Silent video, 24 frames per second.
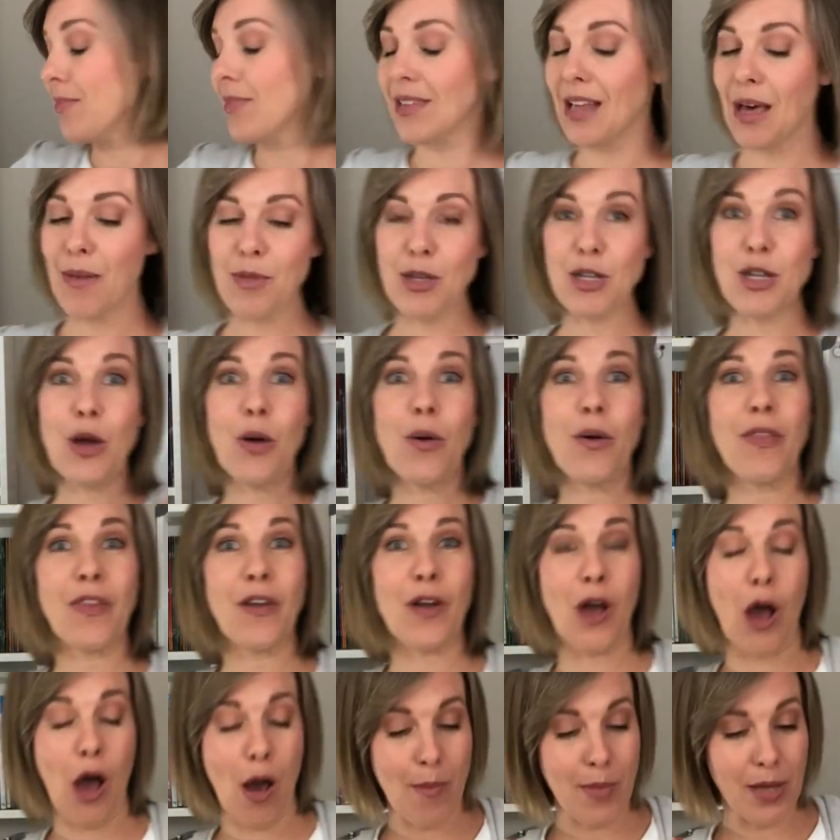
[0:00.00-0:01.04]
Let me know in the
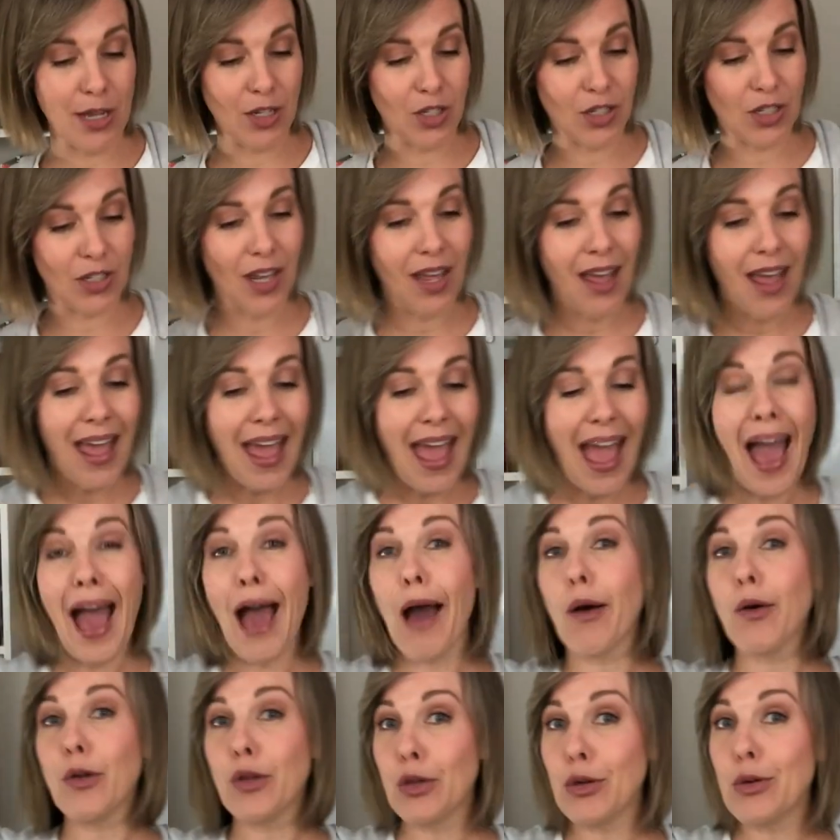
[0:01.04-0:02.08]
comments
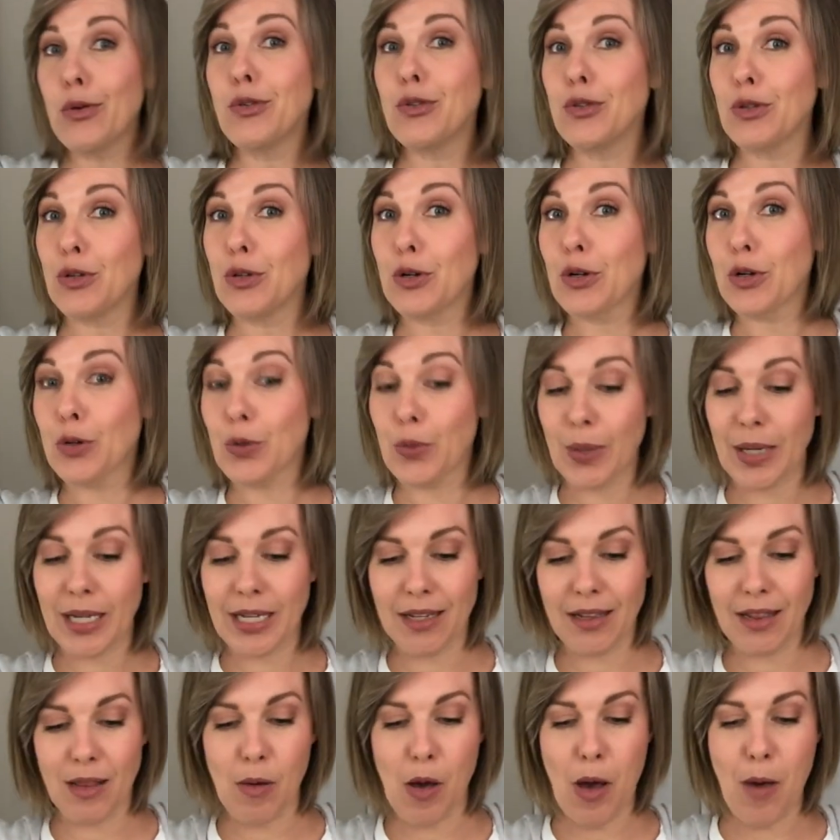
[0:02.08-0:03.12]
how you do your
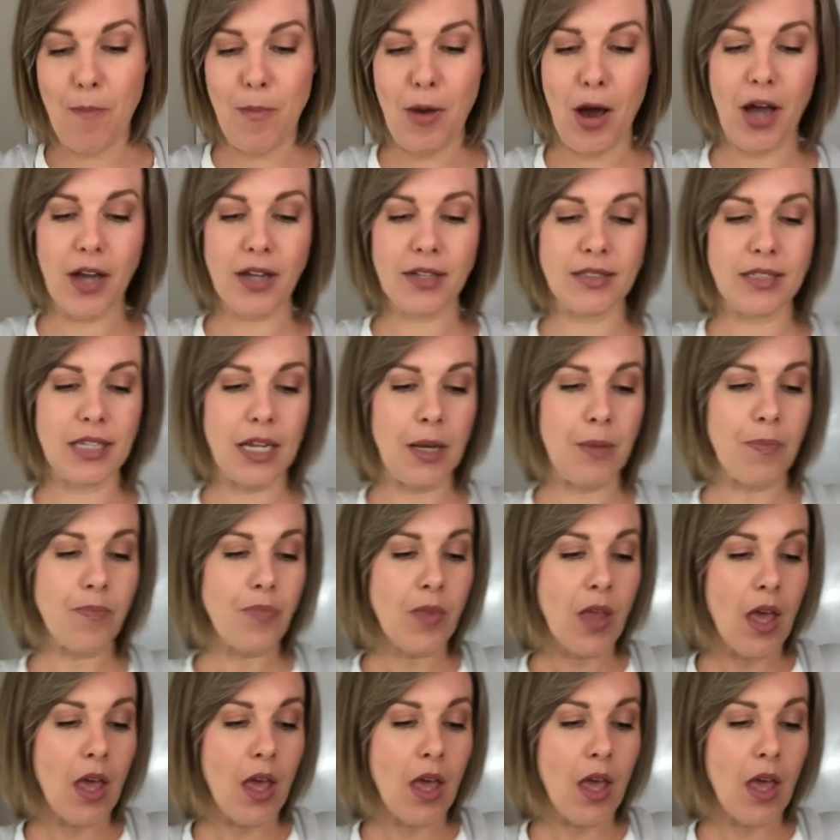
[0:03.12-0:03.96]
curriculum unboxing.